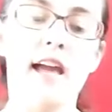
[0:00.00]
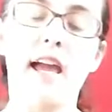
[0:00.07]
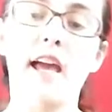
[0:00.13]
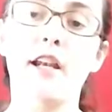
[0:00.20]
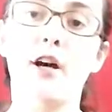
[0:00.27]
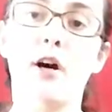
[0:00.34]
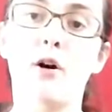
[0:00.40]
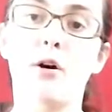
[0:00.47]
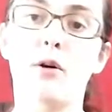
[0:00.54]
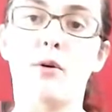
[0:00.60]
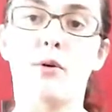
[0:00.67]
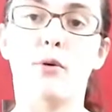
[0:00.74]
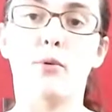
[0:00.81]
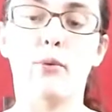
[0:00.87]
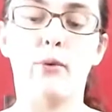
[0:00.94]
And
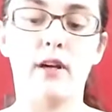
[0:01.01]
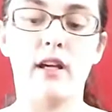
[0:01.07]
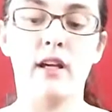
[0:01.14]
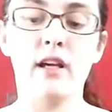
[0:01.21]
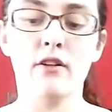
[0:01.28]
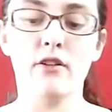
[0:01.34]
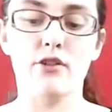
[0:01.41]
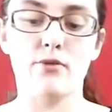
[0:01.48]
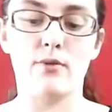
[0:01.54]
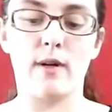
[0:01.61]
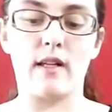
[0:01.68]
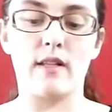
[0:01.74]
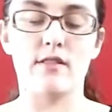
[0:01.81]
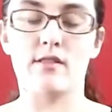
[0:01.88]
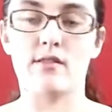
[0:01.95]
English
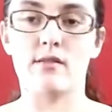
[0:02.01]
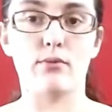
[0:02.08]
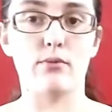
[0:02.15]
reins,